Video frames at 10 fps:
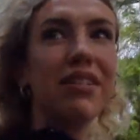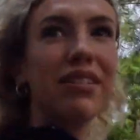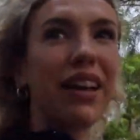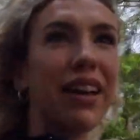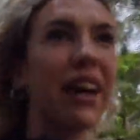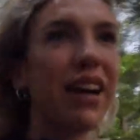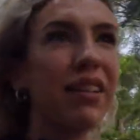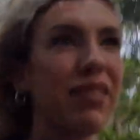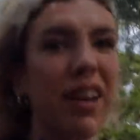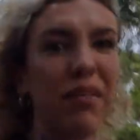like
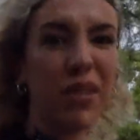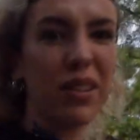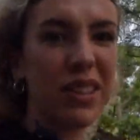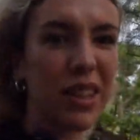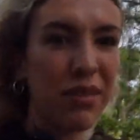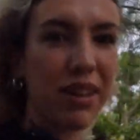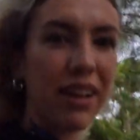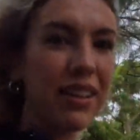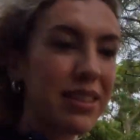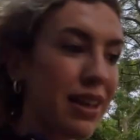kind of like what
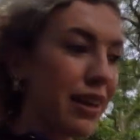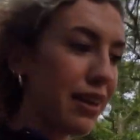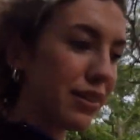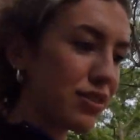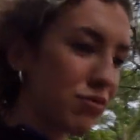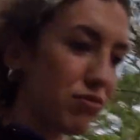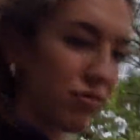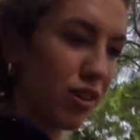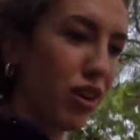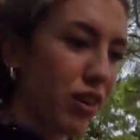Sigiriya is like
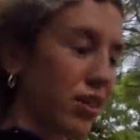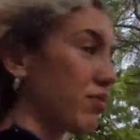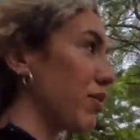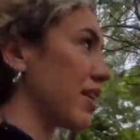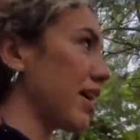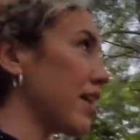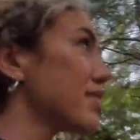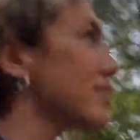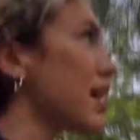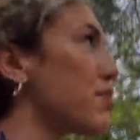rock with like
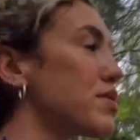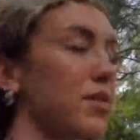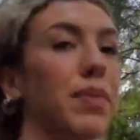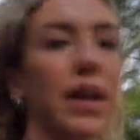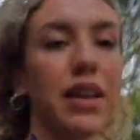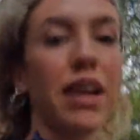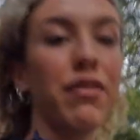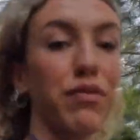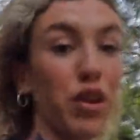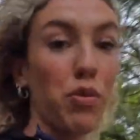steps up it like
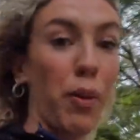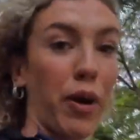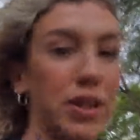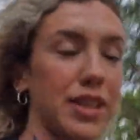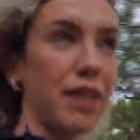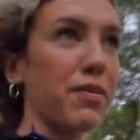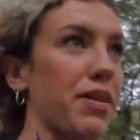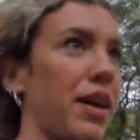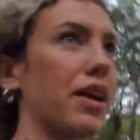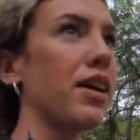viewpoint type
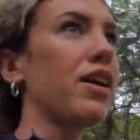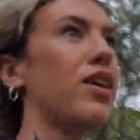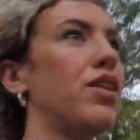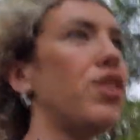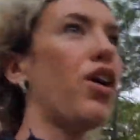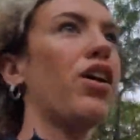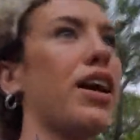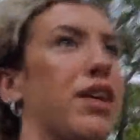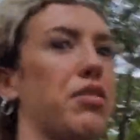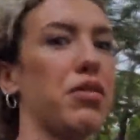thing not
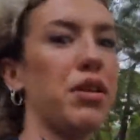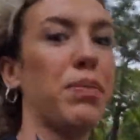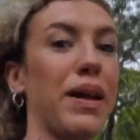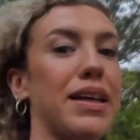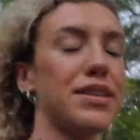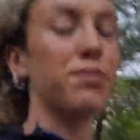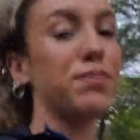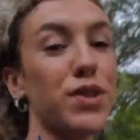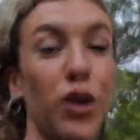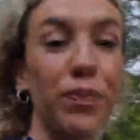like a holy place.
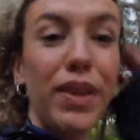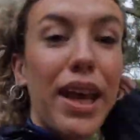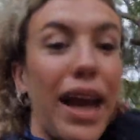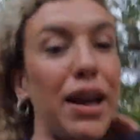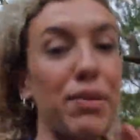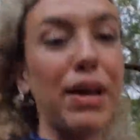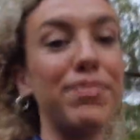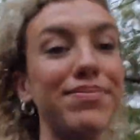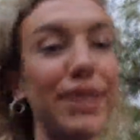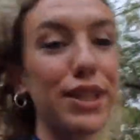So anyway,
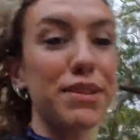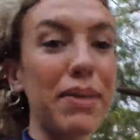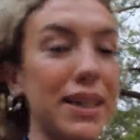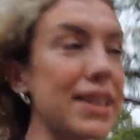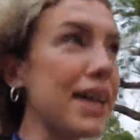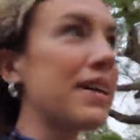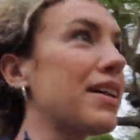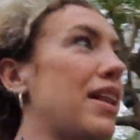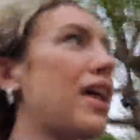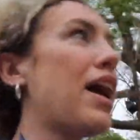it doesn't matter.
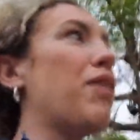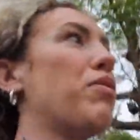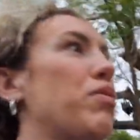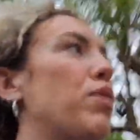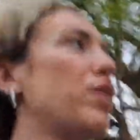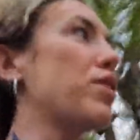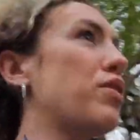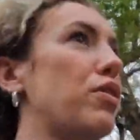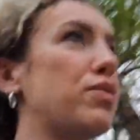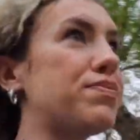I wouldn't want to
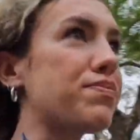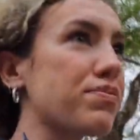go